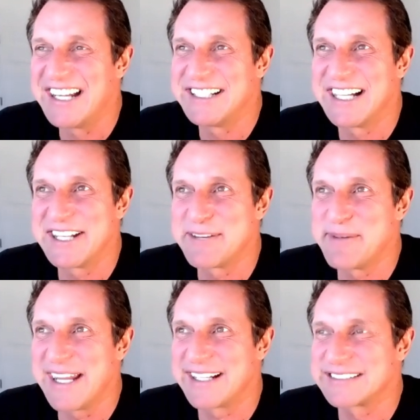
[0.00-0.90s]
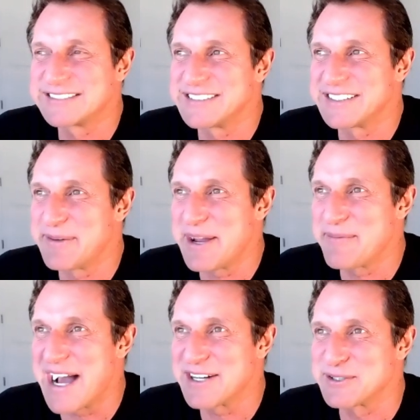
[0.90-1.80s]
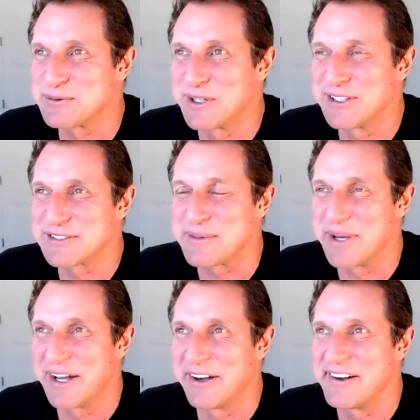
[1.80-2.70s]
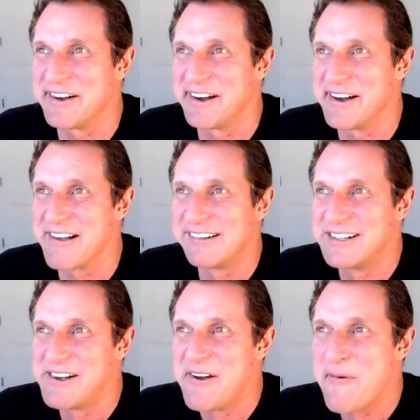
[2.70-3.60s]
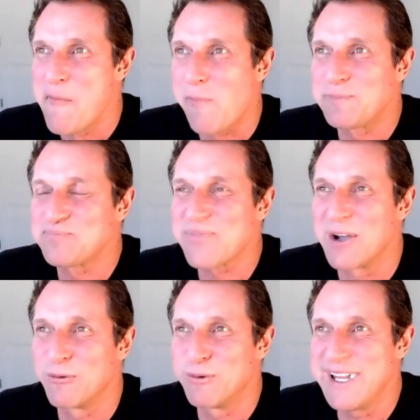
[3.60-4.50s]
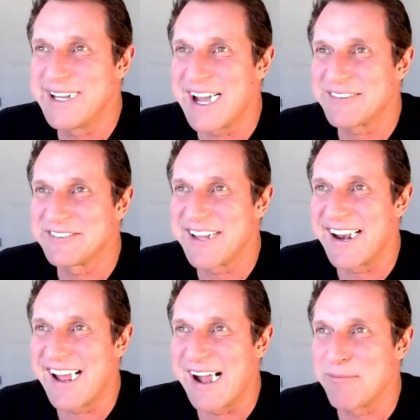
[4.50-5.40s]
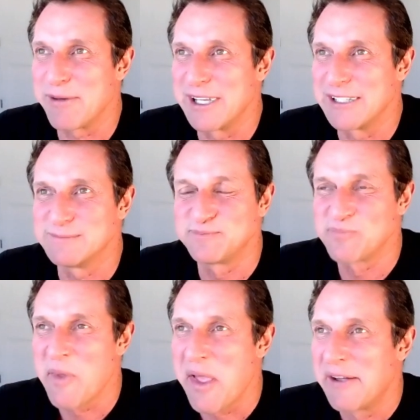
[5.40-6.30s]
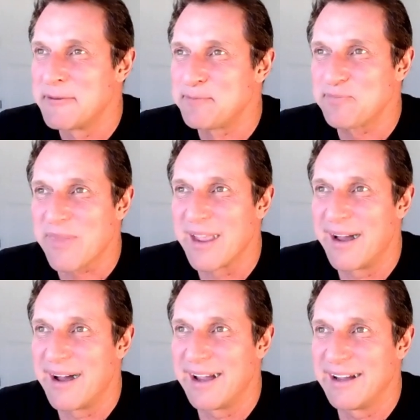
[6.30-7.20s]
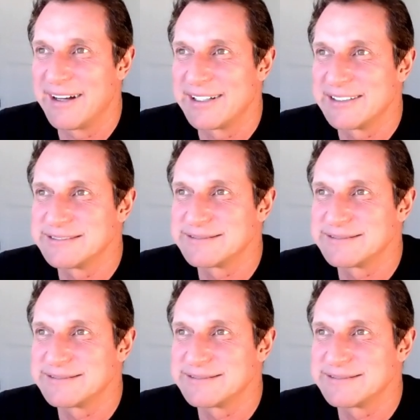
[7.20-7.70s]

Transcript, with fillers: and to make to make matters worse, about uh, a week after that happened, I uh,